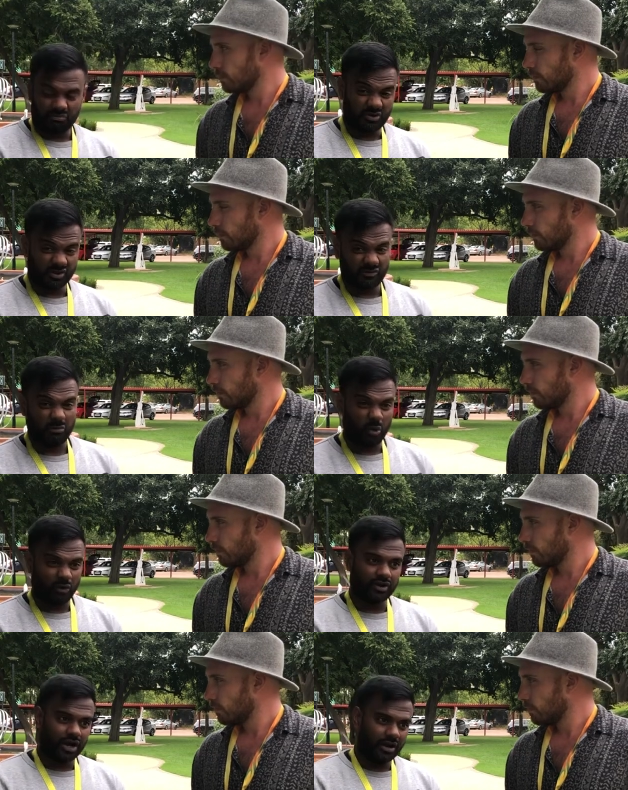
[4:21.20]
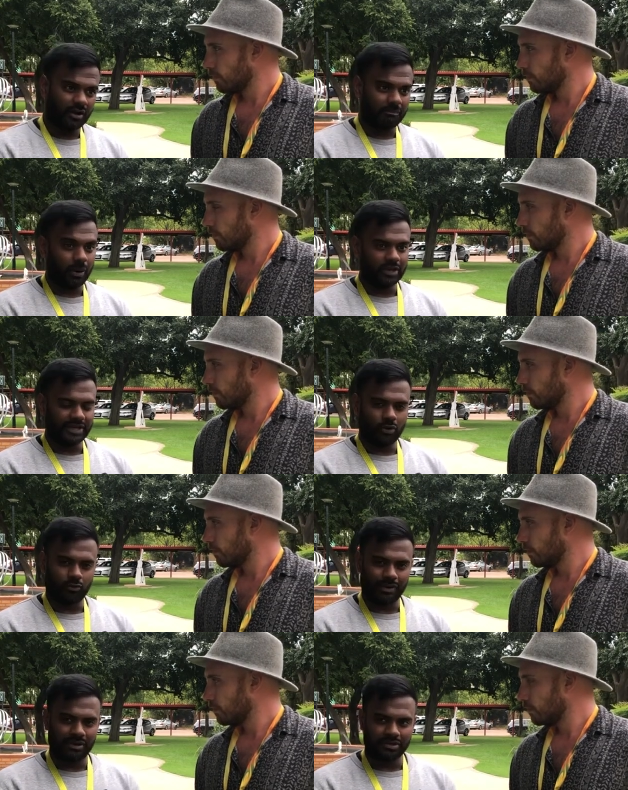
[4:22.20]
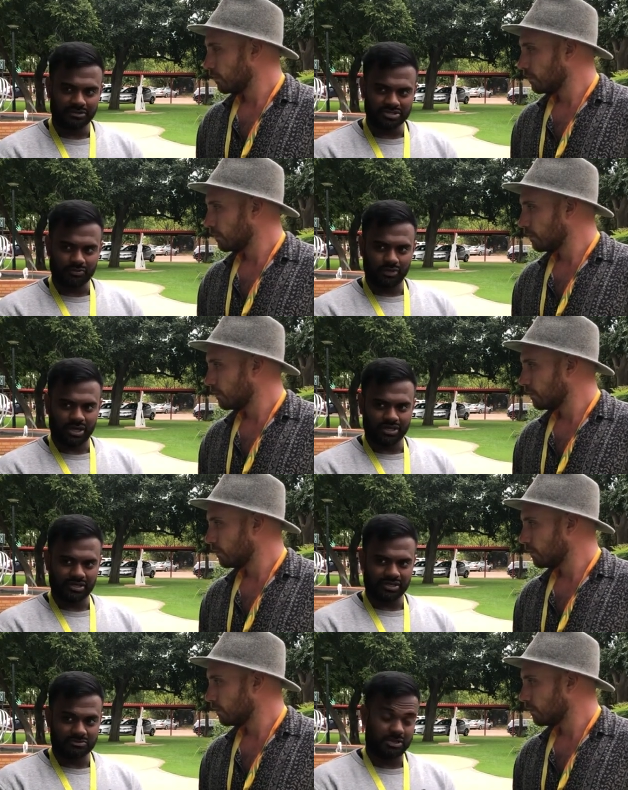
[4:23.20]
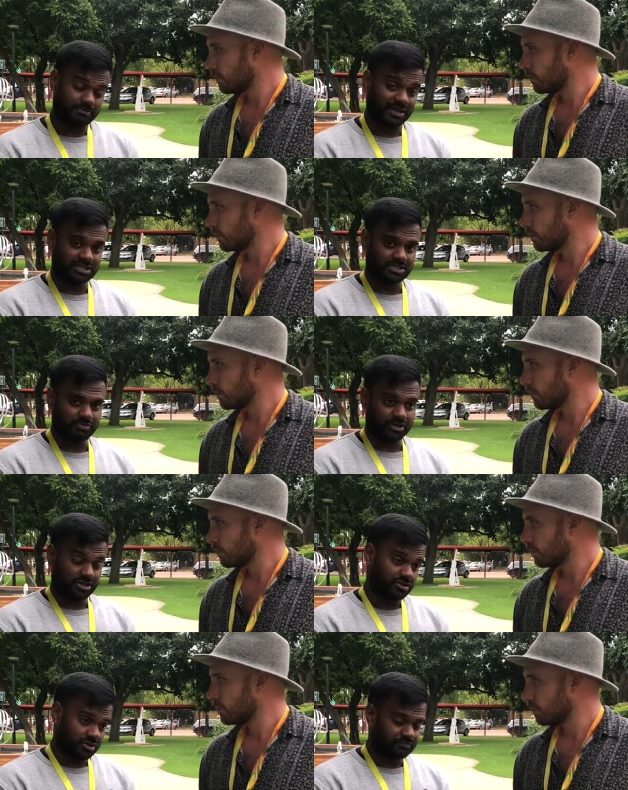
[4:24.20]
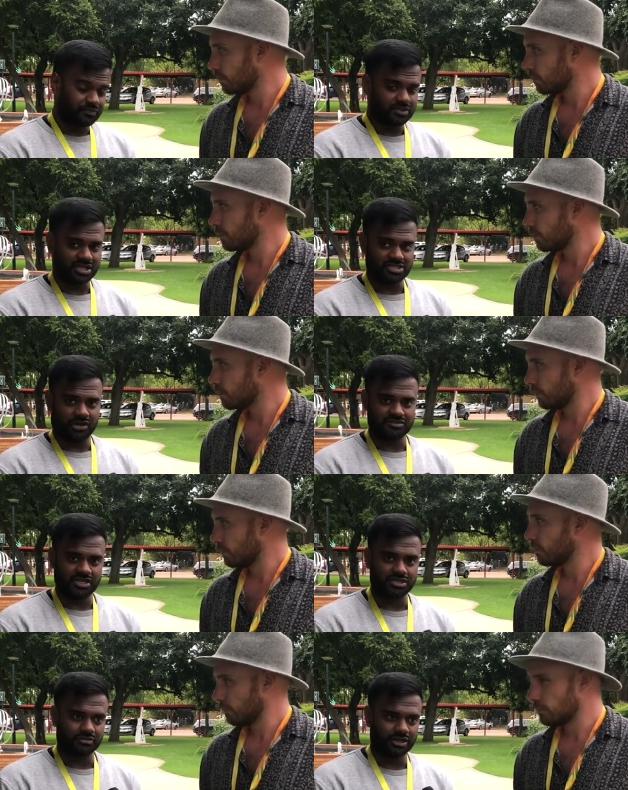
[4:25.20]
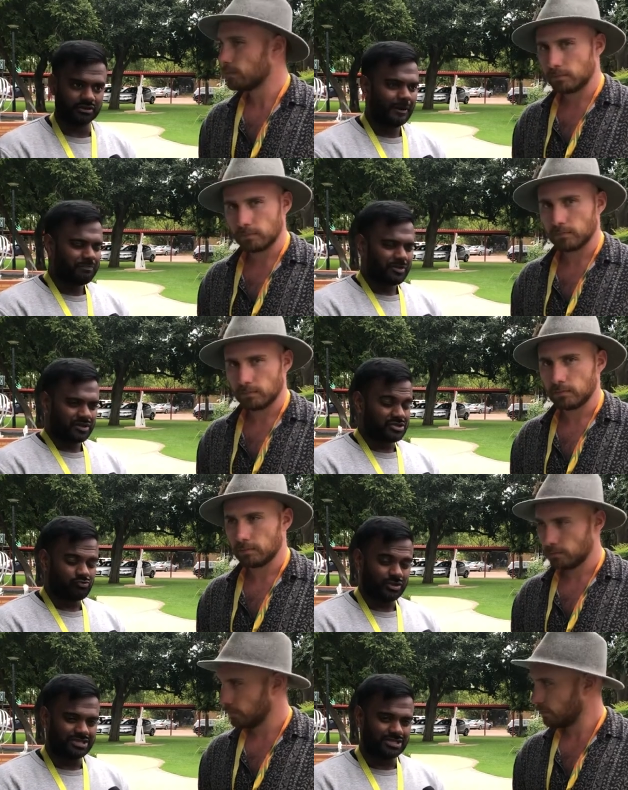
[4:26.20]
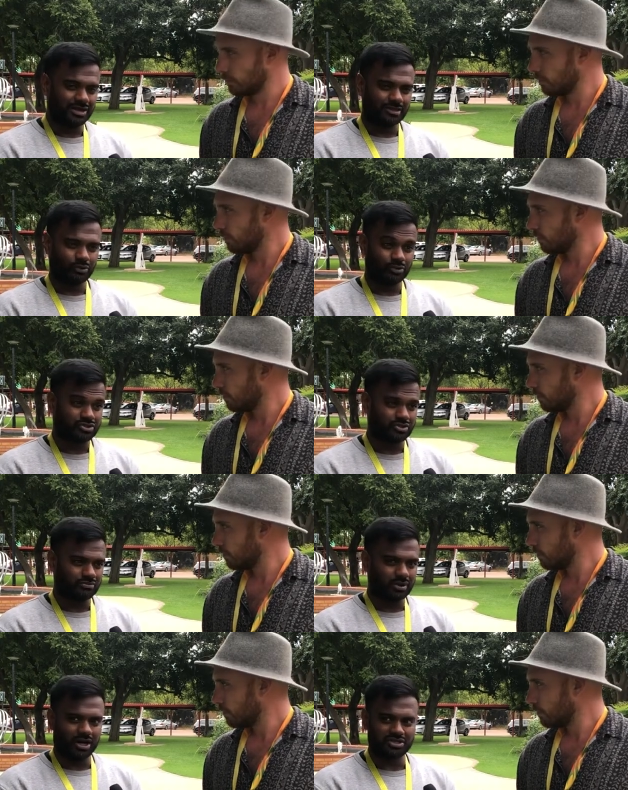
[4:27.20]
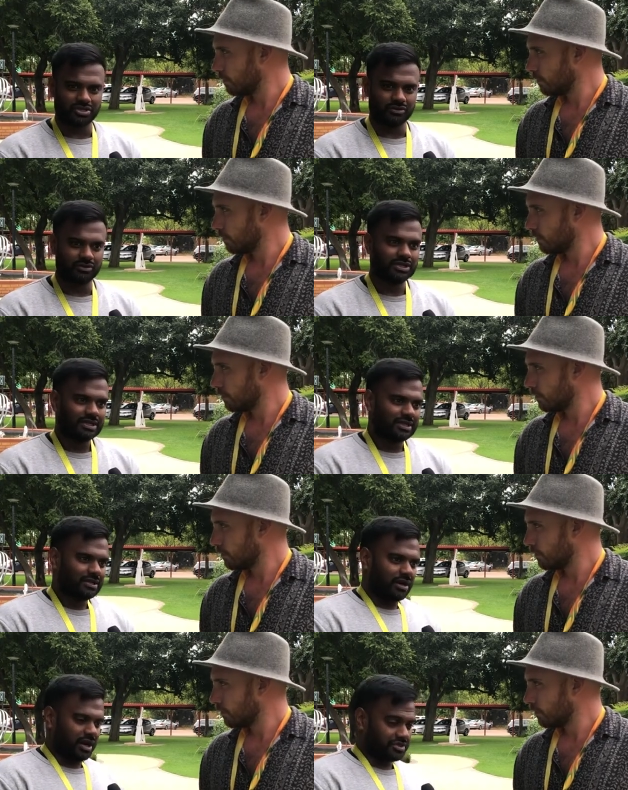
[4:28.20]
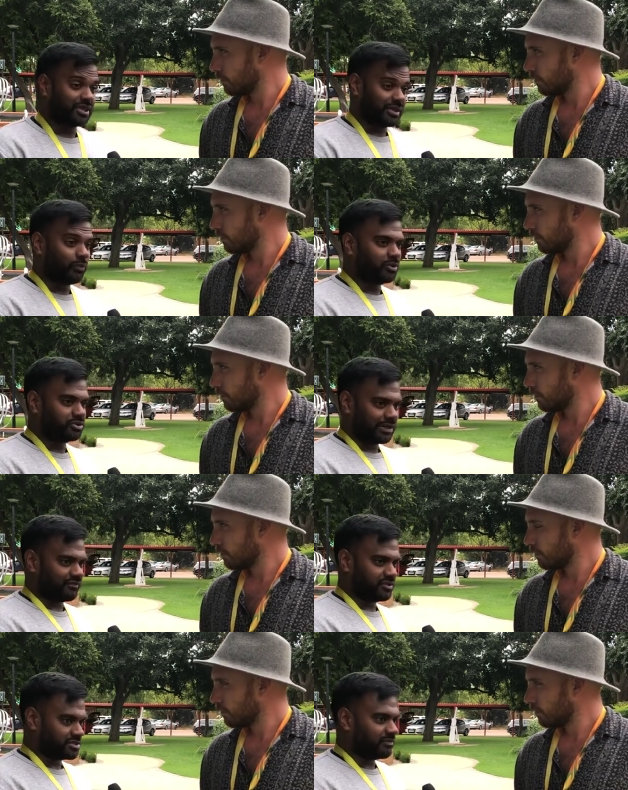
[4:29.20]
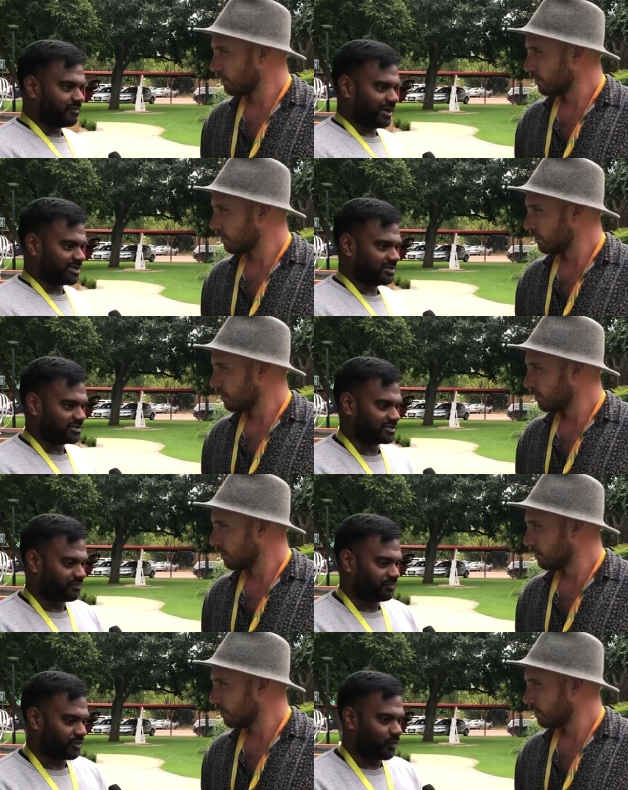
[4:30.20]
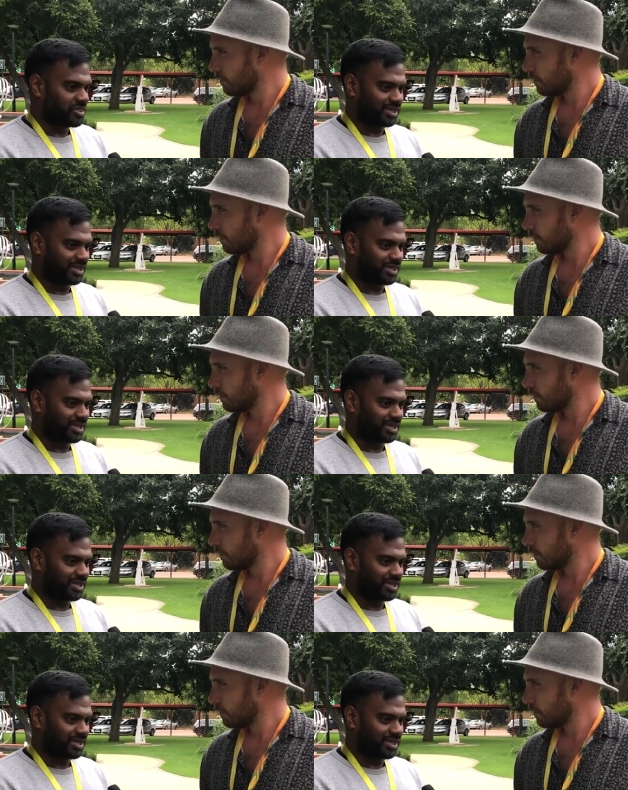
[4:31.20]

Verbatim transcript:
Speaker 1: kind of more of a, a bowling all rounder, as it were. You know, his, his batting is pretty good. He's got a test half century and doesn't really turn the ball too much. So I think they will do that for the simple fact is that when the